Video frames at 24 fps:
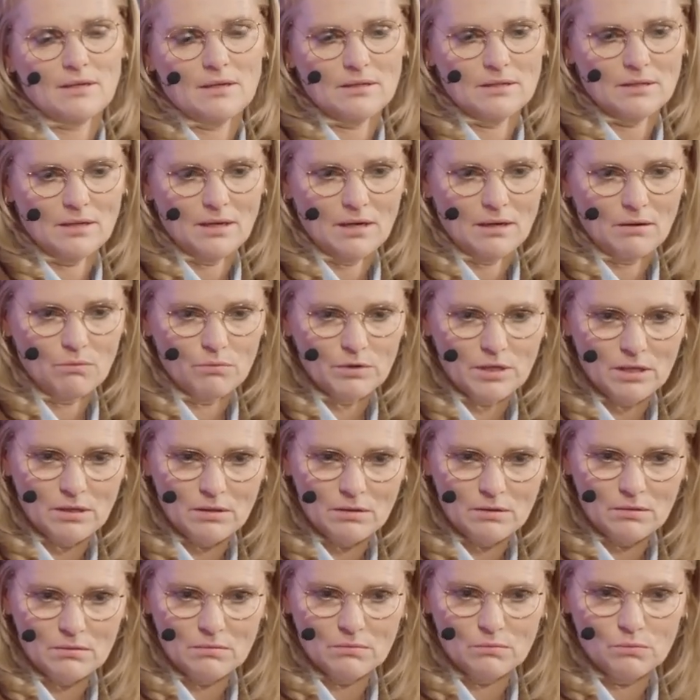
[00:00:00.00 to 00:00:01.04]
and how
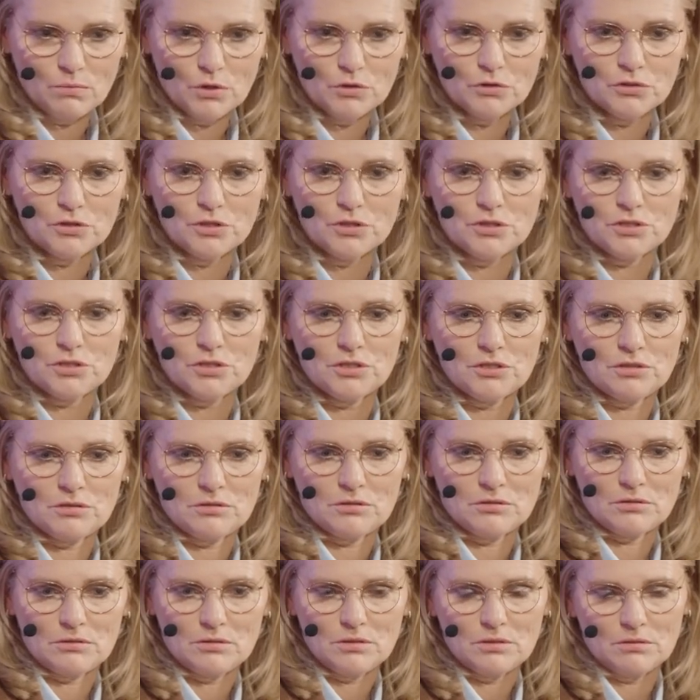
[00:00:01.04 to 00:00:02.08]
we wanted
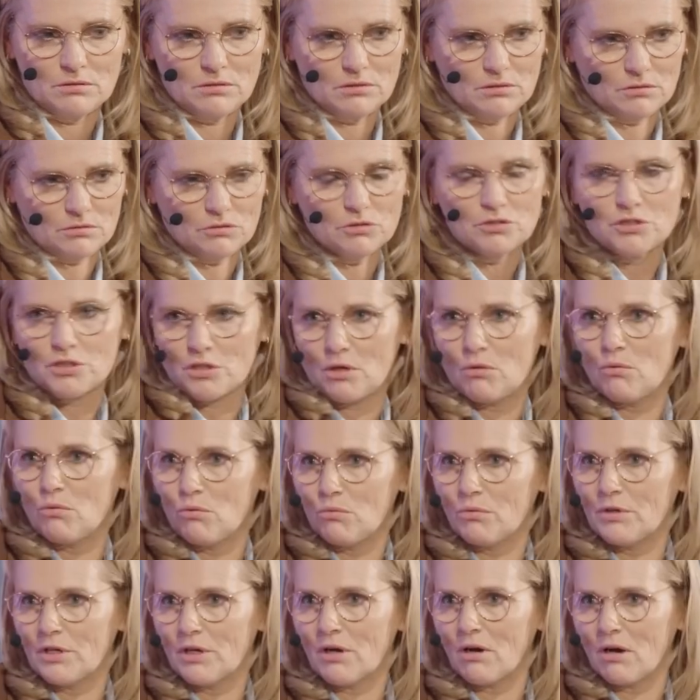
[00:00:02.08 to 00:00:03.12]
to show
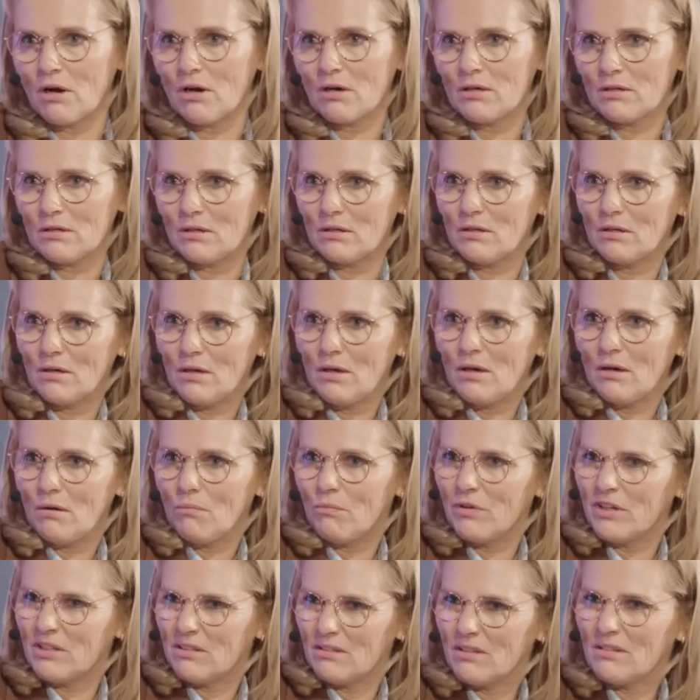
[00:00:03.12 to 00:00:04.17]
who we are,
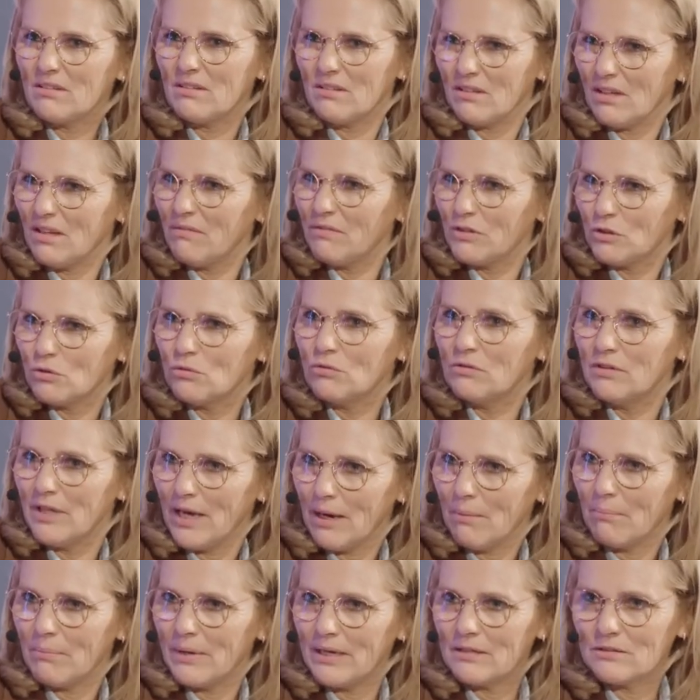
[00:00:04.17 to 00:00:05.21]
we didn't even do
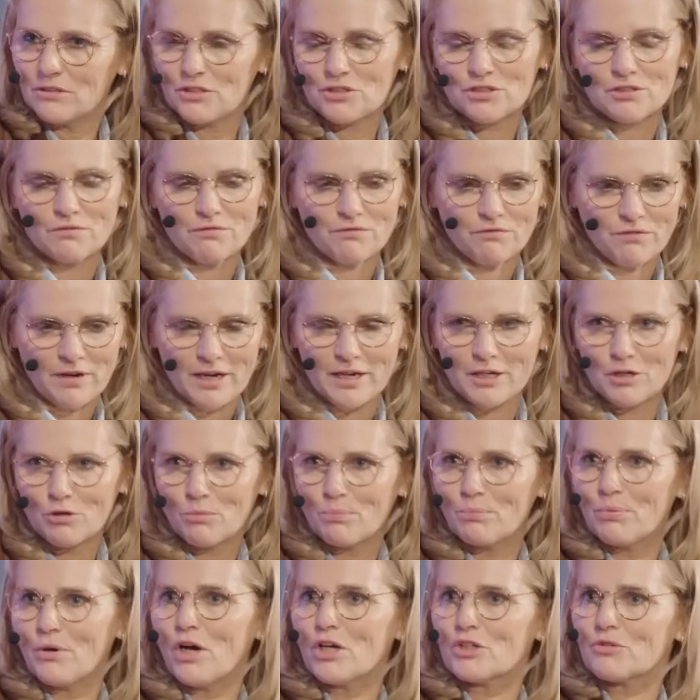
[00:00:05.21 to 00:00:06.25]
that bad. Just the
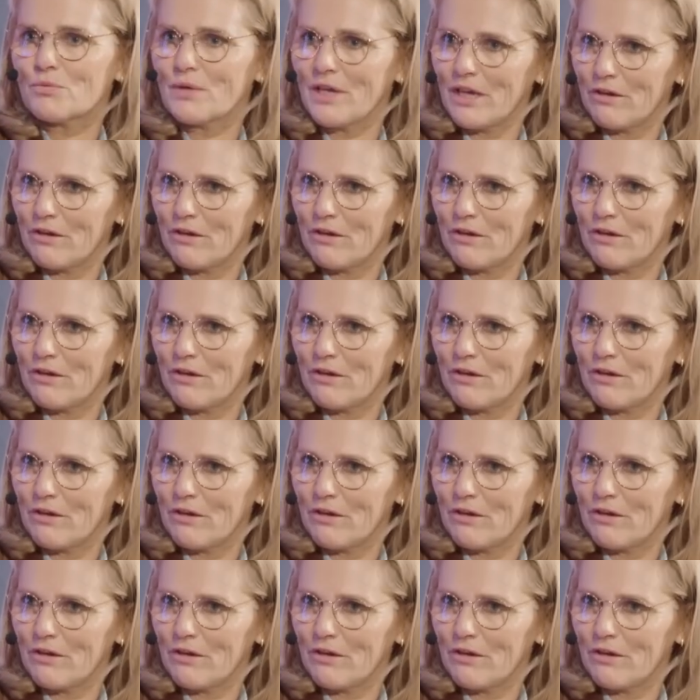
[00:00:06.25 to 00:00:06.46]
final pass,